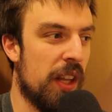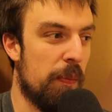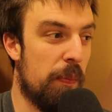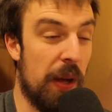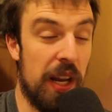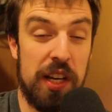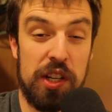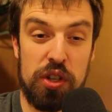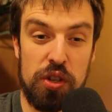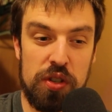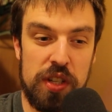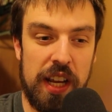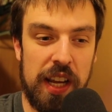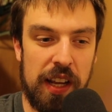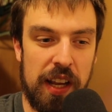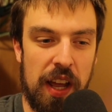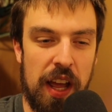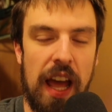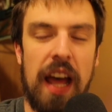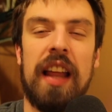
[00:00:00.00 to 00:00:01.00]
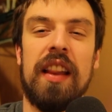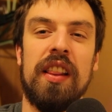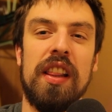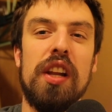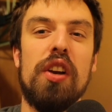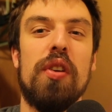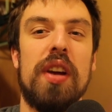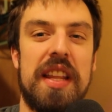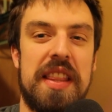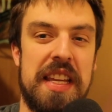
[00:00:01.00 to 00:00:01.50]
Ben, did you take,
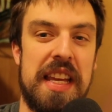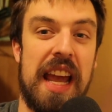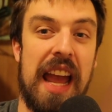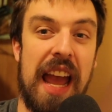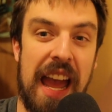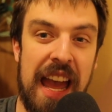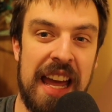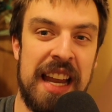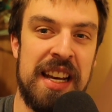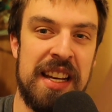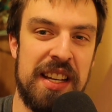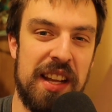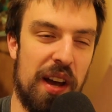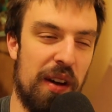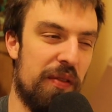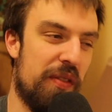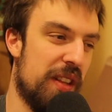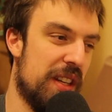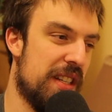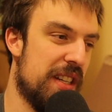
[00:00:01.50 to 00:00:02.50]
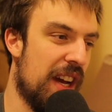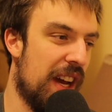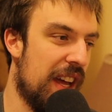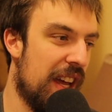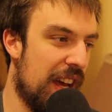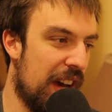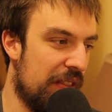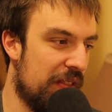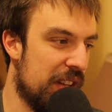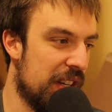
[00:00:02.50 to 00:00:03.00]
literally at the end of
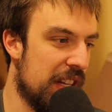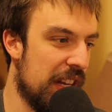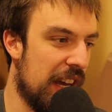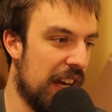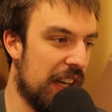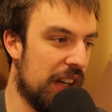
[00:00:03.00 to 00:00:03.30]
the day,